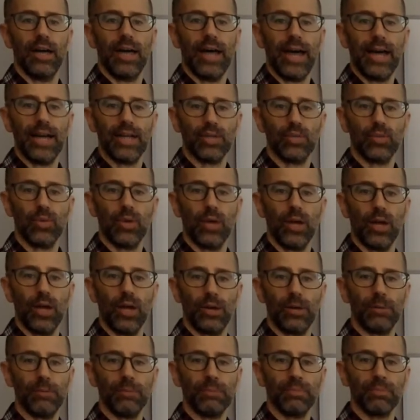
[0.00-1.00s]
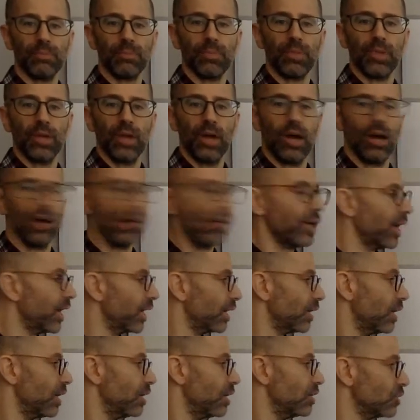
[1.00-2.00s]
as well.
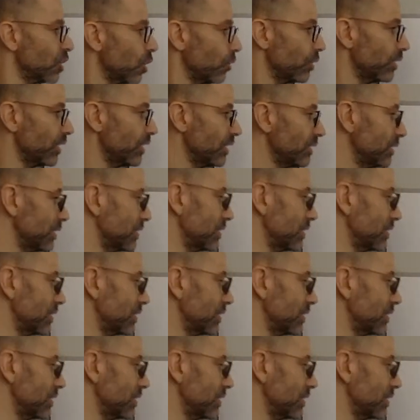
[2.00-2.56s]
Okay, so in this